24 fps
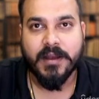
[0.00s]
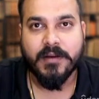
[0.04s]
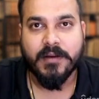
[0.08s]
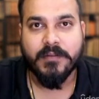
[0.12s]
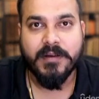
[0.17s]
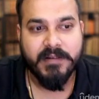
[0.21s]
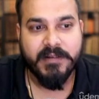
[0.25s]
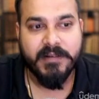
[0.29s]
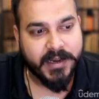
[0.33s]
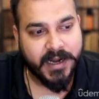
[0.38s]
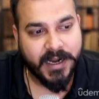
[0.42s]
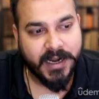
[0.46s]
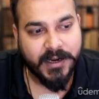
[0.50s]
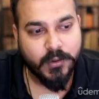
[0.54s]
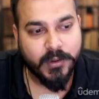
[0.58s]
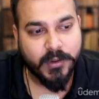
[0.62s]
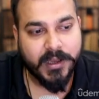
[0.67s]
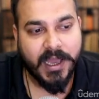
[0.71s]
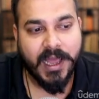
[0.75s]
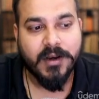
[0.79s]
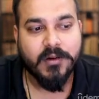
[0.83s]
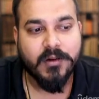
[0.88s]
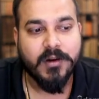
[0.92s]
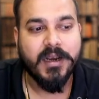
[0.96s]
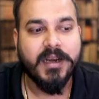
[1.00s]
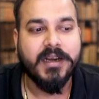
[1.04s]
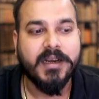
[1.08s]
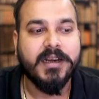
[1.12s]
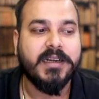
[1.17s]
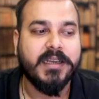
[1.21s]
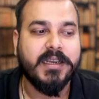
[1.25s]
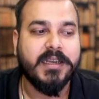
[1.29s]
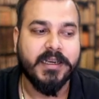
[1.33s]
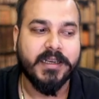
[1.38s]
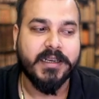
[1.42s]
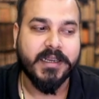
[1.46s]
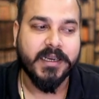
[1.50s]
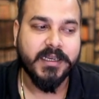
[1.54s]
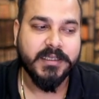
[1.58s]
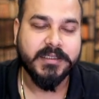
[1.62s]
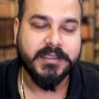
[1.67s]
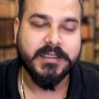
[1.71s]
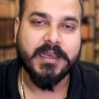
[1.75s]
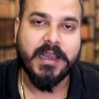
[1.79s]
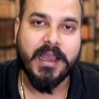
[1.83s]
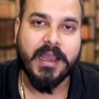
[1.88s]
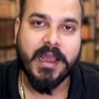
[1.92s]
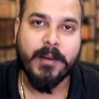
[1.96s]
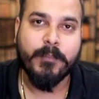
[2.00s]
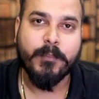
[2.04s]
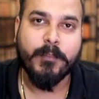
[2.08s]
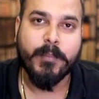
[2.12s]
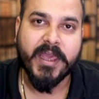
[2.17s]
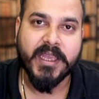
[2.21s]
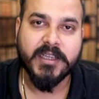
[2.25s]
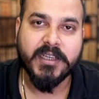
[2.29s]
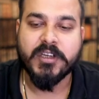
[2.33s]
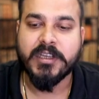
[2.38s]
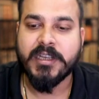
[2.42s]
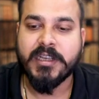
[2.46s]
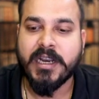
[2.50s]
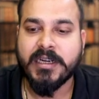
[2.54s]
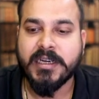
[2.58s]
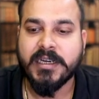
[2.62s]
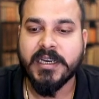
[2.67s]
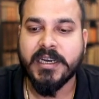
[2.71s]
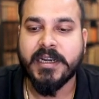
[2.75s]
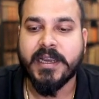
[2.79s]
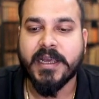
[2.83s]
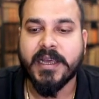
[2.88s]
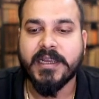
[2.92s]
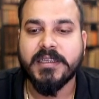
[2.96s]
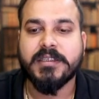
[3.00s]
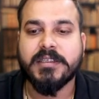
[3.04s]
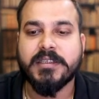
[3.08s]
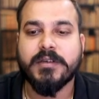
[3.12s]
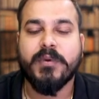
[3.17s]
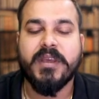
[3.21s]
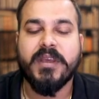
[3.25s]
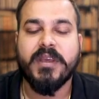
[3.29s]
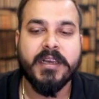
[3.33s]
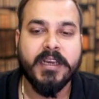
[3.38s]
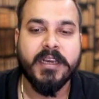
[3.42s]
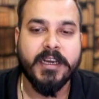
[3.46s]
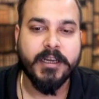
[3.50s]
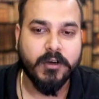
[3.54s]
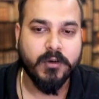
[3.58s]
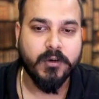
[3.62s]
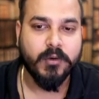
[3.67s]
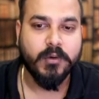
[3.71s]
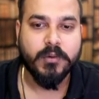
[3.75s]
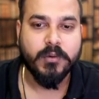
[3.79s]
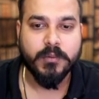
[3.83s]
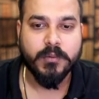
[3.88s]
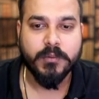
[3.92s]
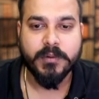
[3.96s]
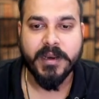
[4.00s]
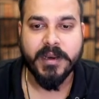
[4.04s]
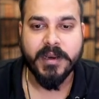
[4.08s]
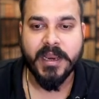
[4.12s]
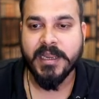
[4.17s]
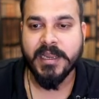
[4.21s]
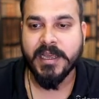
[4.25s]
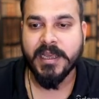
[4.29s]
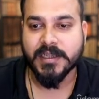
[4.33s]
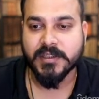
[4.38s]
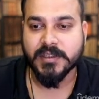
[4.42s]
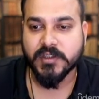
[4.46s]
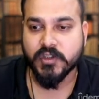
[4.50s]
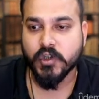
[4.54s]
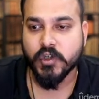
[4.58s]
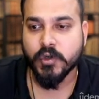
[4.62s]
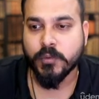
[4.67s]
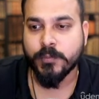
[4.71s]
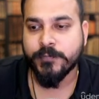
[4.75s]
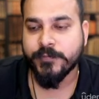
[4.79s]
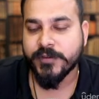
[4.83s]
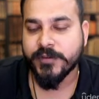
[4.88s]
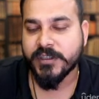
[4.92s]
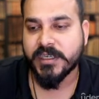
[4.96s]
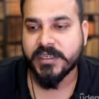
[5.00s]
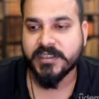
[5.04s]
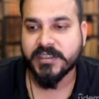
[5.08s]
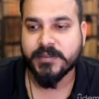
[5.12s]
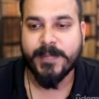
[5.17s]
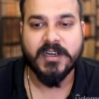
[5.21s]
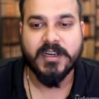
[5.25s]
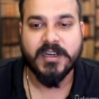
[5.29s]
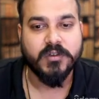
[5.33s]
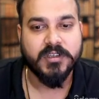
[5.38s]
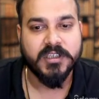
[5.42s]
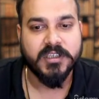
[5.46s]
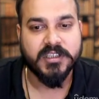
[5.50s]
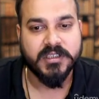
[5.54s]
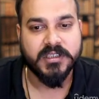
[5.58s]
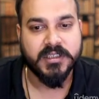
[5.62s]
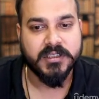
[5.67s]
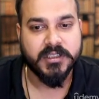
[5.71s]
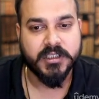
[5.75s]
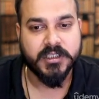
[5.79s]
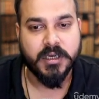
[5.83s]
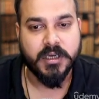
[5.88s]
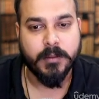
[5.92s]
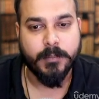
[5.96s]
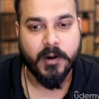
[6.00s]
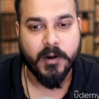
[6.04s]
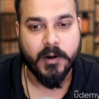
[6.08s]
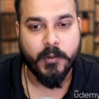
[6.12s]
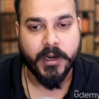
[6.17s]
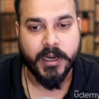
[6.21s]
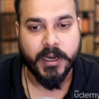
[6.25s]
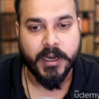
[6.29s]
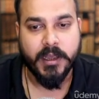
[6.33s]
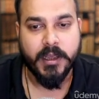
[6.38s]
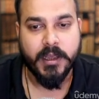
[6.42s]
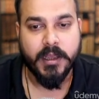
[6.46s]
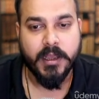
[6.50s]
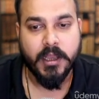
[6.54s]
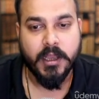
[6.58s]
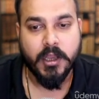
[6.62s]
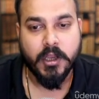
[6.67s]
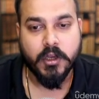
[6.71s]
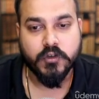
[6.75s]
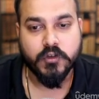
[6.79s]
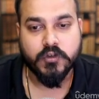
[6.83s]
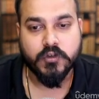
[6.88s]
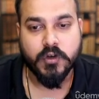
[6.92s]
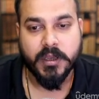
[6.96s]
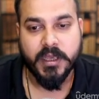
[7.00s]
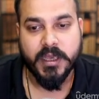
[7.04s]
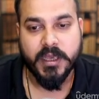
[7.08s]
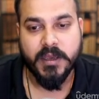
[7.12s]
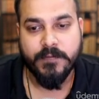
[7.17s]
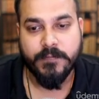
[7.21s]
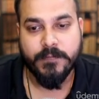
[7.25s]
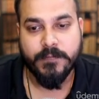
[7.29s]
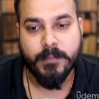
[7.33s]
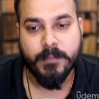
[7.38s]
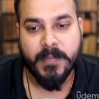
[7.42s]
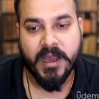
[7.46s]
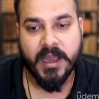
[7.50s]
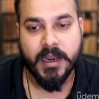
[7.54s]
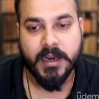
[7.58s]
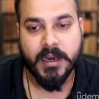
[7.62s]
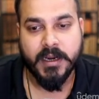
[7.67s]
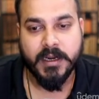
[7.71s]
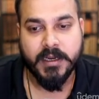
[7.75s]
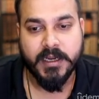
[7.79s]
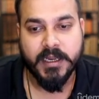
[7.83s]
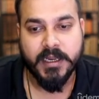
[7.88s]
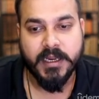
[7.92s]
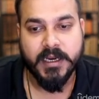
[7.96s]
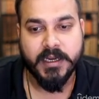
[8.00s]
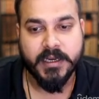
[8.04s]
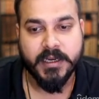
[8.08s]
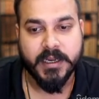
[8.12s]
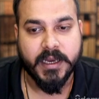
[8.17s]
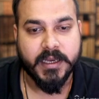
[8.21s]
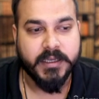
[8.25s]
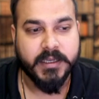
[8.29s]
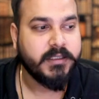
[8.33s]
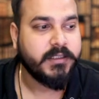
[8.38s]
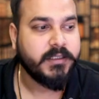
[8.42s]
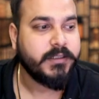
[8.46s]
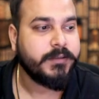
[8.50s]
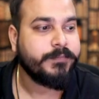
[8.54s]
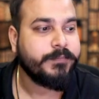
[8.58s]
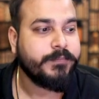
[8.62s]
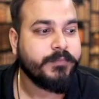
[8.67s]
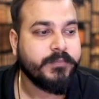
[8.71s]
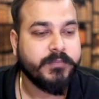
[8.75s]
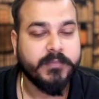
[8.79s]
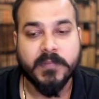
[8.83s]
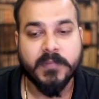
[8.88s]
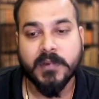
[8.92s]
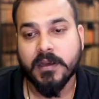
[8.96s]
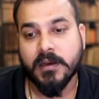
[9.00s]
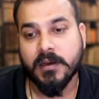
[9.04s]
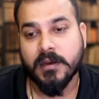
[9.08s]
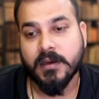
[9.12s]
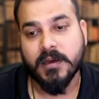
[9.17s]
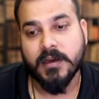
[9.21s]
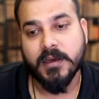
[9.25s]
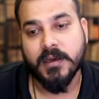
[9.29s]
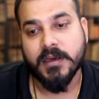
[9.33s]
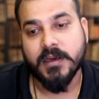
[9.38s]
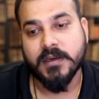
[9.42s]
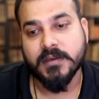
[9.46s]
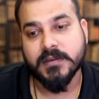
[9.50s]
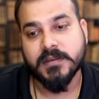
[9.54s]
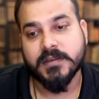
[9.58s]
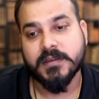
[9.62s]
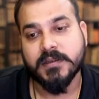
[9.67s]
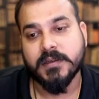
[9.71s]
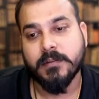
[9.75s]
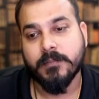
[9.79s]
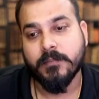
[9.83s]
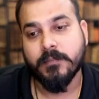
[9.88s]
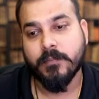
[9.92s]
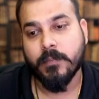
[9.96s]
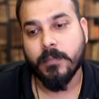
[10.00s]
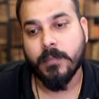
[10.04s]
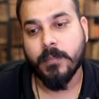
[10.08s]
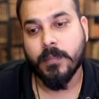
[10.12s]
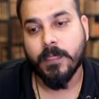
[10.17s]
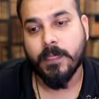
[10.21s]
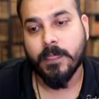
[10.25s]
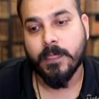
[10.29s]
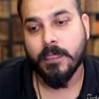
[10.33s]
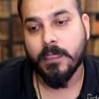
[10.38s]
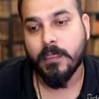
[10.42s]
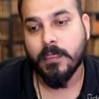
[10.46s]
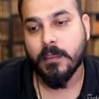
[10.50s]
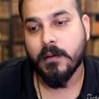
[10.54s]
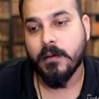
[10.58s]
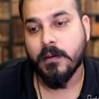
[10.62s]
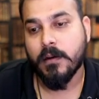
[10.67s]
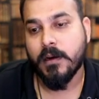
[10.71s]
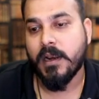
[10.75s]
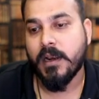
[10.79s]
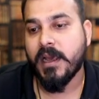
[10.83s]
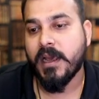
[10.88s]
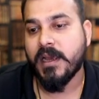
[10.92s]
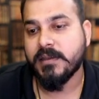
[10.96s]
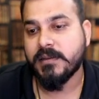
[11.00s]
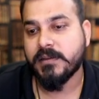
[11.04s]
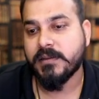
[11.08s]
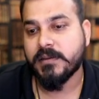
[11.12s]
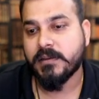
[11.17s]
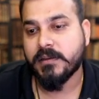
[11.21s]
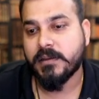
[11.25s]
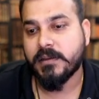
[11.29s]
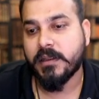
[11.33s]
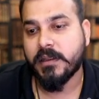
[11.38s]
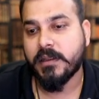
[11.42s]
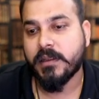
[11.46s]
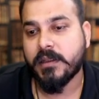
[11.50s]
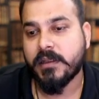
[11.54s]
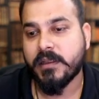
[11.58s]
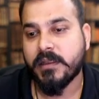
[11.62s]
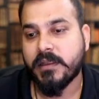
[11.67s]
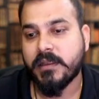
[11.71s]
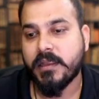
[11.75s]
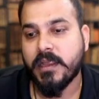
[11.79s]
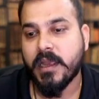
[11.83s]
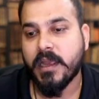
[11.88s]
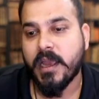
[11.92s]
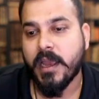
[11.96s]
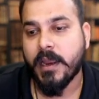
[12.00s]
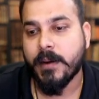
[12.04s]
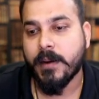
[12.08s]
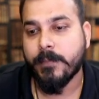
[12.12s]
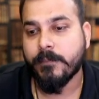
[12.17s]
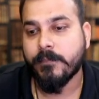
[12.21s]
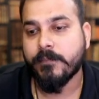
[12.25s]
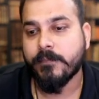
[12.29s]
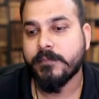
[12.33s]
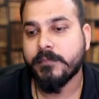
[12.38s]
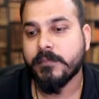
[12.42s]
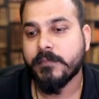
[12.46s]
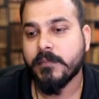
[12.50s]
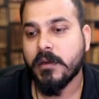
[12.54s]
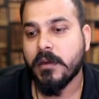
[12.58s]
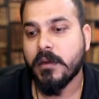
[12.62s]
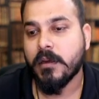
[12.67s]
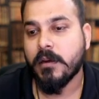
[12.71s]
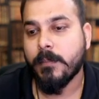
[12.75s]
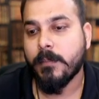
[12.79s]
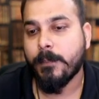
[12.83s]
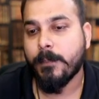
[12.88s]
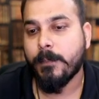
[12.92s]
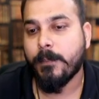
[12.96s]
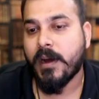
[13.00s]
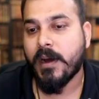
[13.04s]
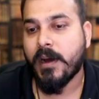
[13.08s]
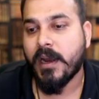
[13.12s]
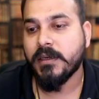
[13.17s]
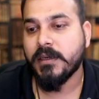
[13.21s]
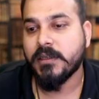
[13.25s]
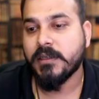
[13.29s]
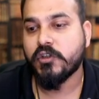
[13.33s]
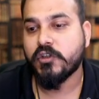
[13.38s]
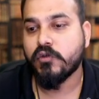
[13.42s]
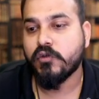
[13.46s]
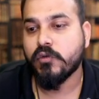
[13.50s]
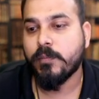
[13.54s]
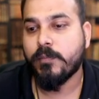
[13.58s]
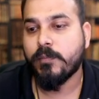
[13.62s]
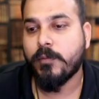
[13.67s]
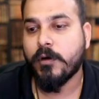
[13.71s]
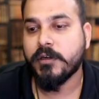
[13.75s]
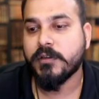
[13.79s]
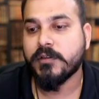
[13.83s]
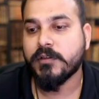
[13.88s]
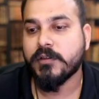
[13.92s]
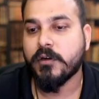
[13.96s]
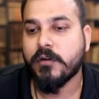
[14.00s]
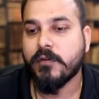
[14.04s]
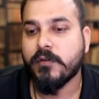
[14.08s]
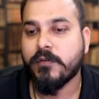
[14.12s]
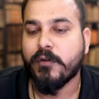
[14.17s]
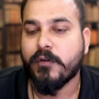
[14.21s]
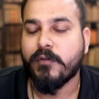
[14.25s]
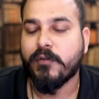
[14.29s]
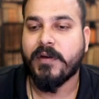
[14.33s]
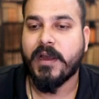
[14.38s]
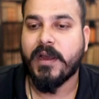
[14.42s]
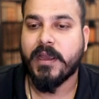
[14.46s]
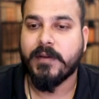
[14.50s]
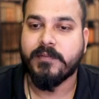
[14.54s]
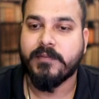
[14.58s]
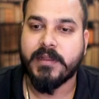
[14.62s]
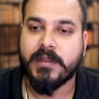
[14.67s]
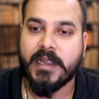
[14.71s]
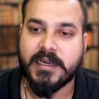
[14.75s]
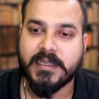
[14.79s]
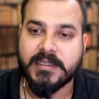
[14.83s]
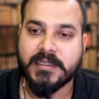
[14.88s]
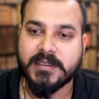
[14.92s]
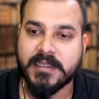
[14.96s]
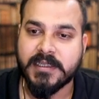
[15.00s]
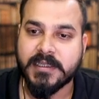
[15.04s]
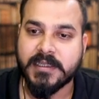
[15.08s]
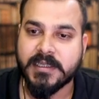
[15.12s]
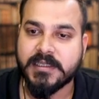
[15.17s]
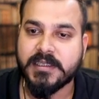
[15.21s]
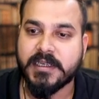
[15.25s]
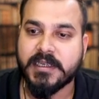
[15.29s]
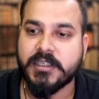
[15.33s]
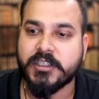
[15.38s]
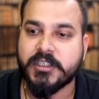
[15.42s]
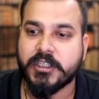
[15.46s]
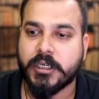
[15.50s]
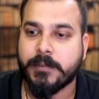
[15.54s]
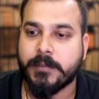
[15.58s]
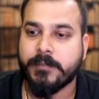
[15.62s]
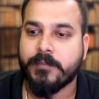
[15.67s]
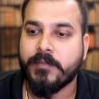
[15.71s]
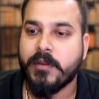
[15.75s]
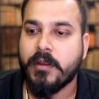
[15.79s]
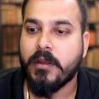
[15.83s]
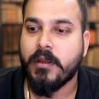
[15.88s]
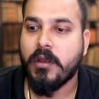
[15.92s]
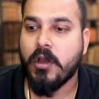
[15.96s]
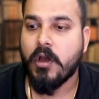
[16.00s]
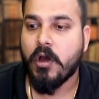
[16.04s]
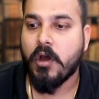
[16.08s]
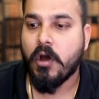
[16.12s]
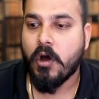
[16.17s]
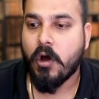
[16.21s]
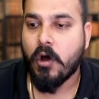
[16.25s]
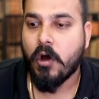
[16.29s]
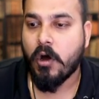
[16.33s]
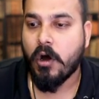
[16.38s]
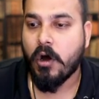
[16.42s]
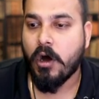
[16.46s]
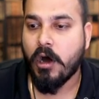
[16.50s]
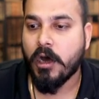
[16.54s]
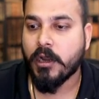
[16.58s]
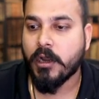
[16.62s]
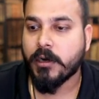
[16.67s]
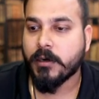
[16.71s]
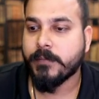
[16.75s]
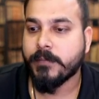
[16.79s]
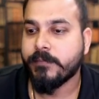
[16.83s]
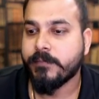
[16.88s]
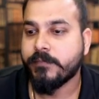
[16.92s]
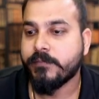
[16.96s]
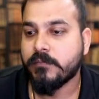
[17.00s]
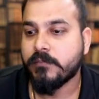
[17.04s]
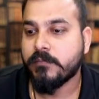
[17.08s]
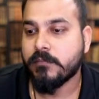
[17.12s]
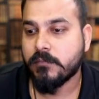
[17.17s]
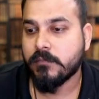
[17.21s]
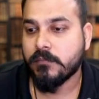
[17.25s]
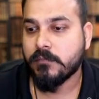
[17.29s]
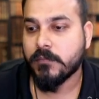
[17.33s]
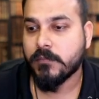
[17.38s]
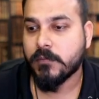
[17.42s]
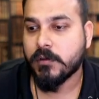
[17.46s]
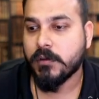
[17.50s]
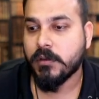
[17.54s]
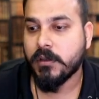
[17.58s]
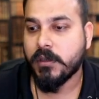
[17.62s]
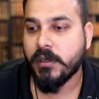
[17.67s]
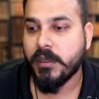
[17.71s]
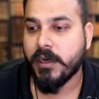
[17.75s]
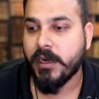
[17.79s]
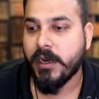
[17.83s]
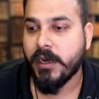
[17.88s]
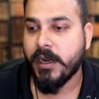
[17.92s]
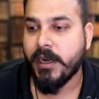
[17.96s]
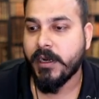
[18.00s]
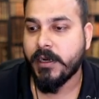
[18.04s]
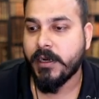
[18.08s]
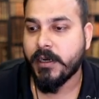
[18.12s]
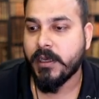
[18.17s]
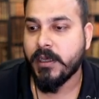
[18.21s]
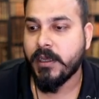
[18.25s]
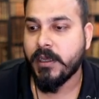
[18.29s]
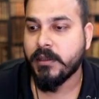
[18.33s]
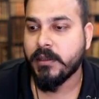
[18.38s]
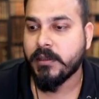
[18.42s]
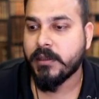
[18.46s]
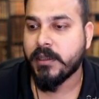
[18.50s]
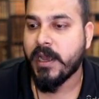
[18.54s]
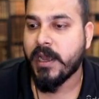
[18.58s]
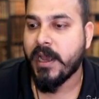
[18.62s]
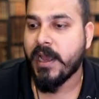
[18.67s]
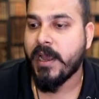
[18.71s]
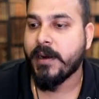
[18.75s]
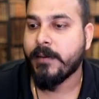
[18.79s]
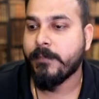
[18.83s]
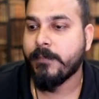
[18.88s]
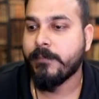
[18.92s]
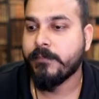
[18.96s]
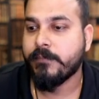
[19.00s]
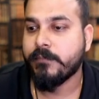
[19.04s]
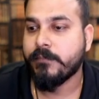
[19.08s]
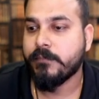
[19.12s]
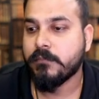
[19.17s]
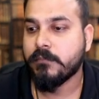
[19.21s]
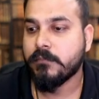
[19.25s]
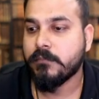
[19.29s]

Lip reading: We will try to calculate the t-test, and based on the t-test, we need to really assume with respect to this decision boundary. So if my t-test is less than minus 2.045, that is in this region, or greater than